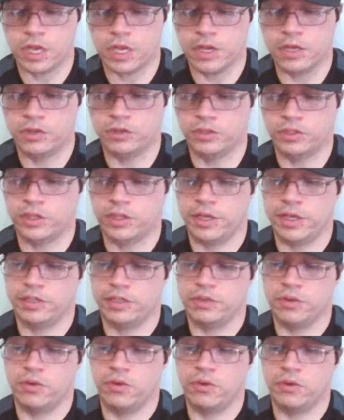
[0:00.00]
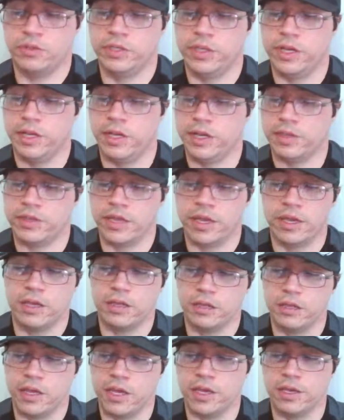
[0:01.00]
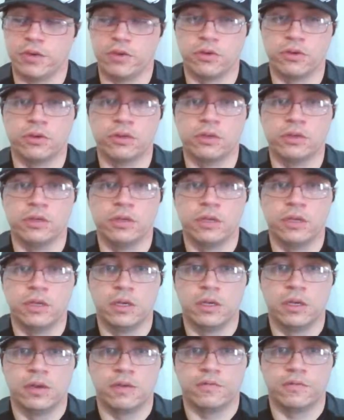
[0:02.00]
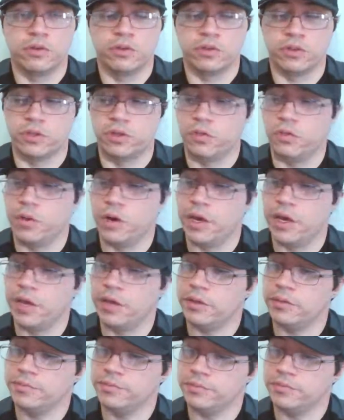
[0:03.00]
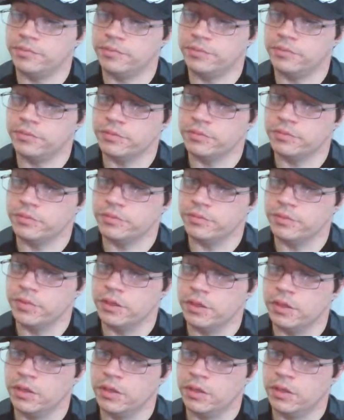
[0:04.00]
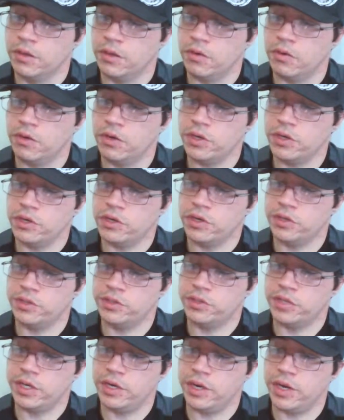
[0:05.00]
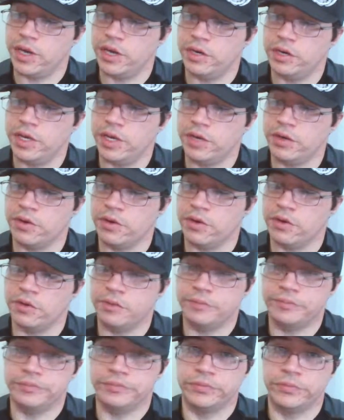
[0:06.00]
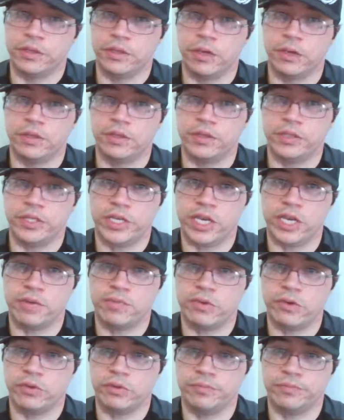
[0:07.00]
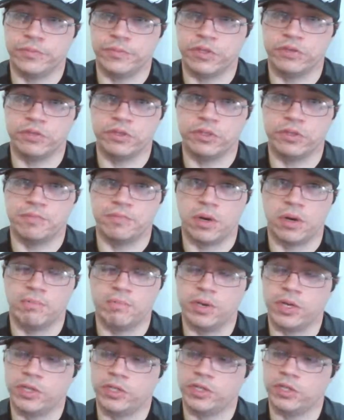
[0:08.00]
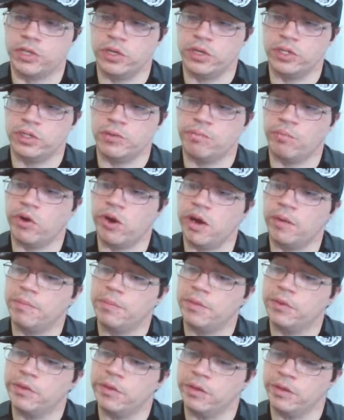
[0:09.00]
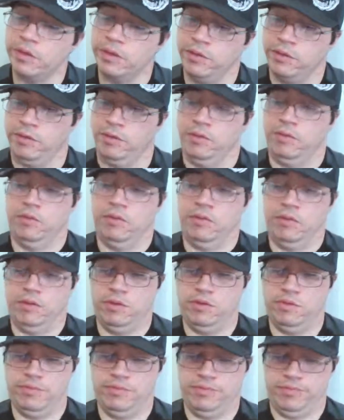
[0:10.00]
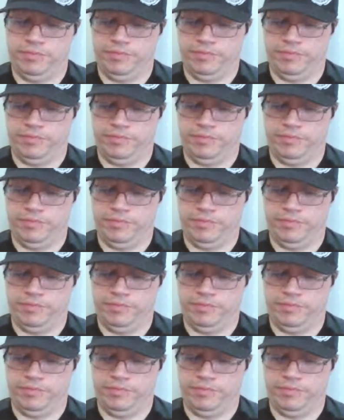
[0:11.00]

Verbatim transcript: I usually like to hold it at that angle for a little while. Or you could set it at an angle on the table. Use your bombilla as a prop. Oh.